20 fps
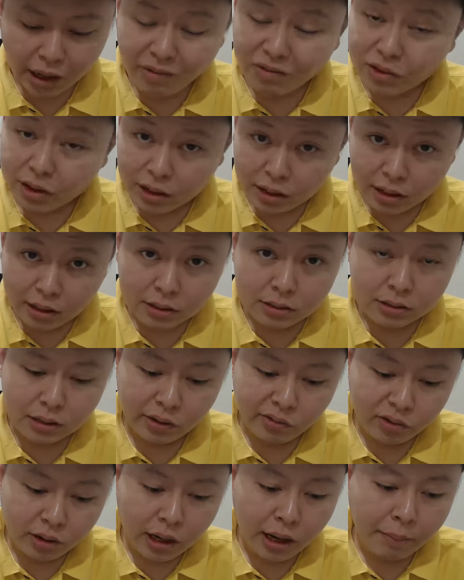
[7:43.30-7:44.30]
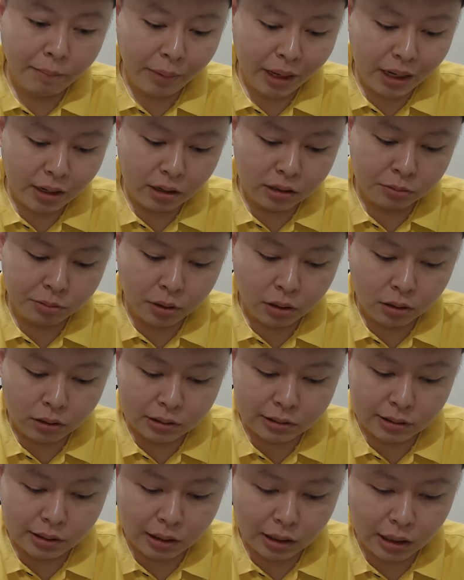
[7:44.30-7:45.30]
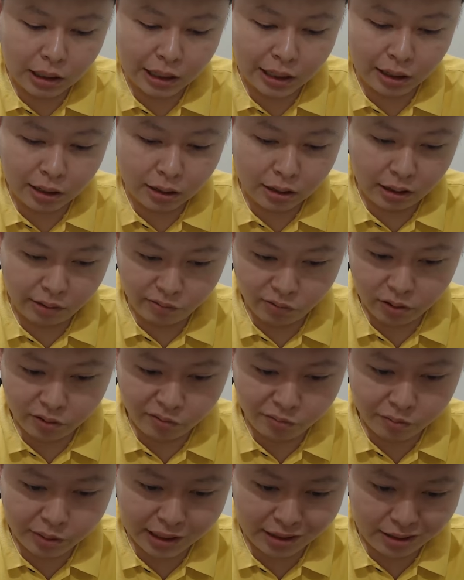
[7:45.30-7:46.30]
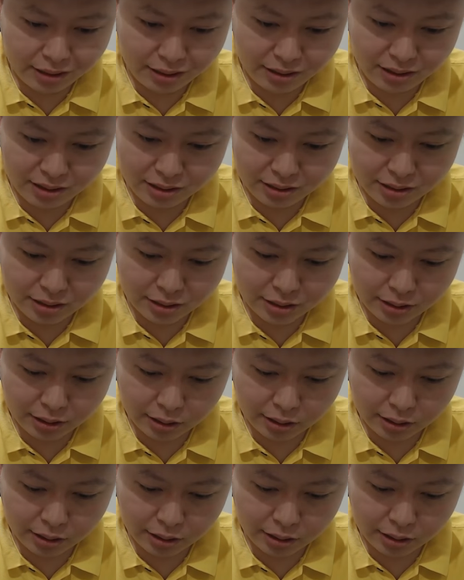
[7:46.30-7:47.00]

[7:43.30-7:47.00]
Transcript: After this, after I beat this boss, I can evolve my Tailwind.